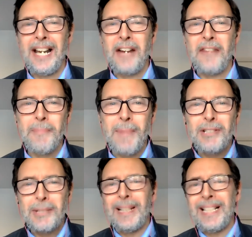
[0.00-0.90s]
For
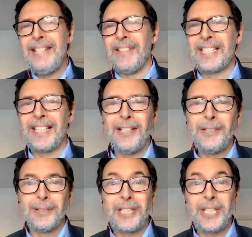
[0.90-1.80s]
most believers, the
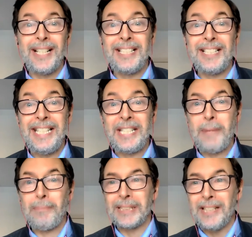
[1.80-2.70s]
local church is
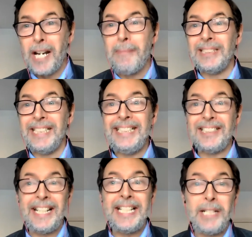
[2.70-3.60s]
their primary
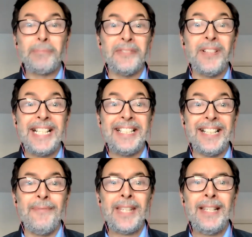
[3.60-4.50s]
training provider,
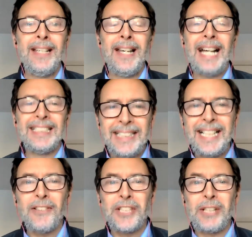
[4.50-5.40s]
and
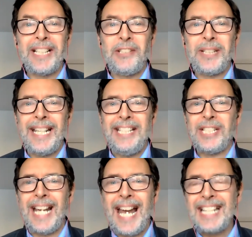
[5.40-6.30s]
theological
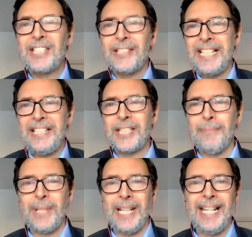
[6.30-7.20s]
education has to reach
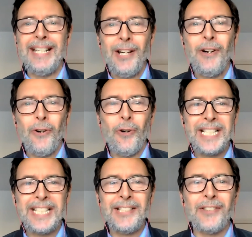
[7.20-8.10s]
them there, or
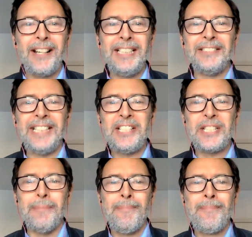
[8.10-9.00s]
it's not going to reach
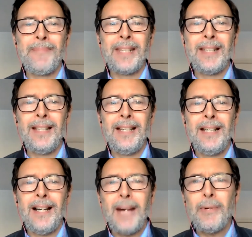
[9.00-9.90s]
them.
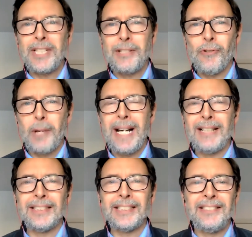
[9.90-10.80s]
I want to talk
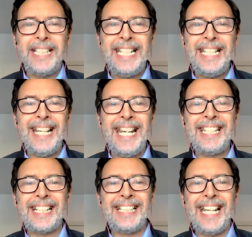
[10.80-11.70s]
about three
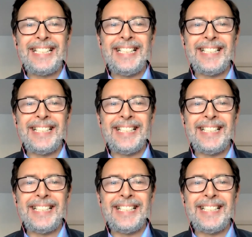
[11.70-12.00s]
interconnected